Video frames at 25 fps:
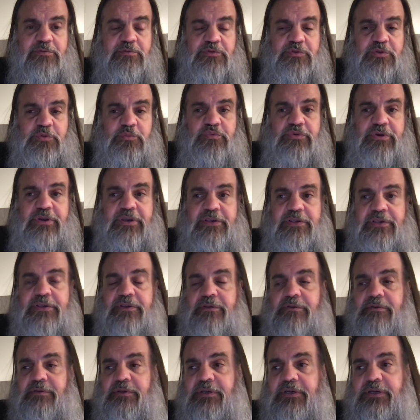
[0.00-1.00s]
will depress
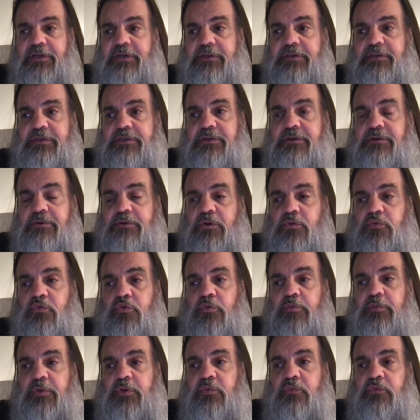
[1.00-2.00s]
uh, student
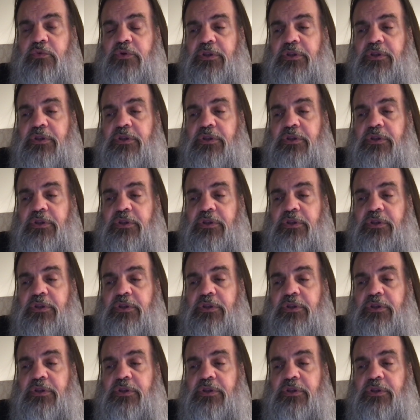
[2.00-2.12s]
enrollment.